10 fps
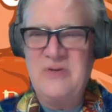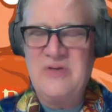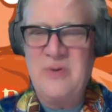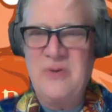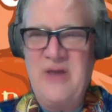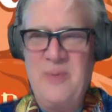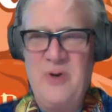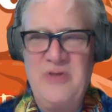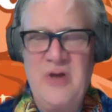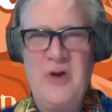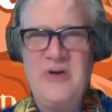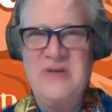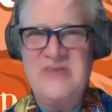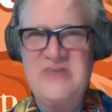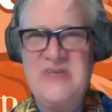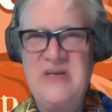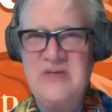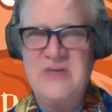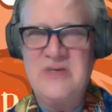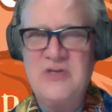at that point the audience
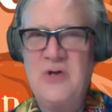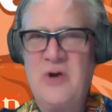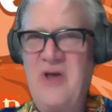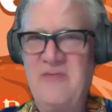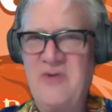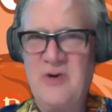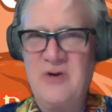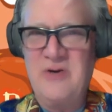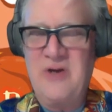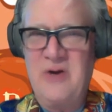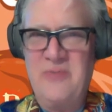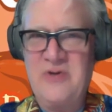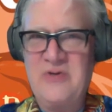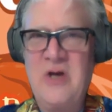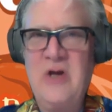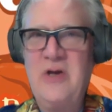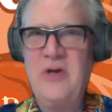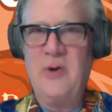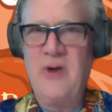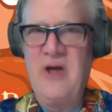sees that you don't have that you
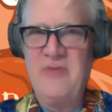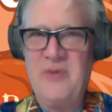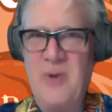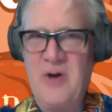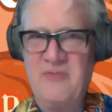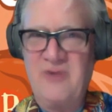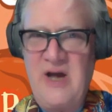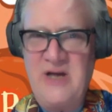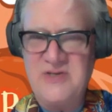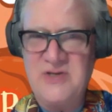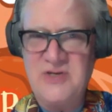don't have the butterflies, that